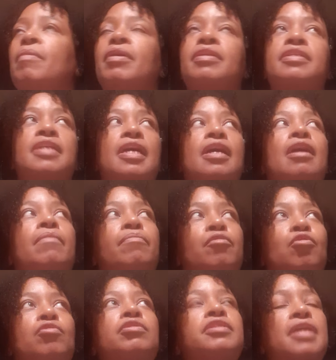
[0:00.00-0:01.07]
and take
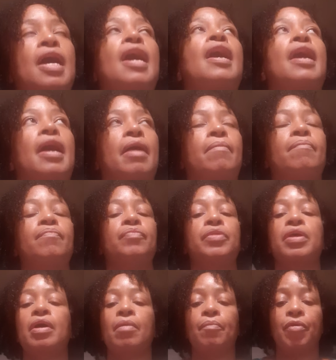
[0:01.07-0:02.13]
up your time,
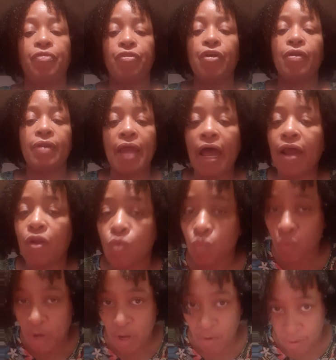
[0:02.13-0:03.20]
but they're not
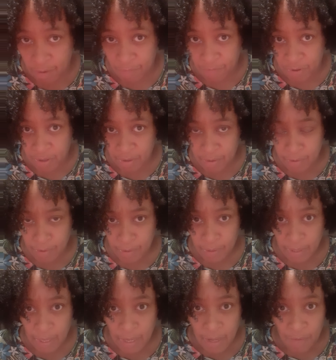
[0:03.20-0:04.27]
aware of it
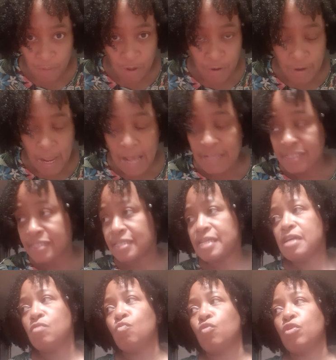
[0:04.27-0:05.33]
they're not seeing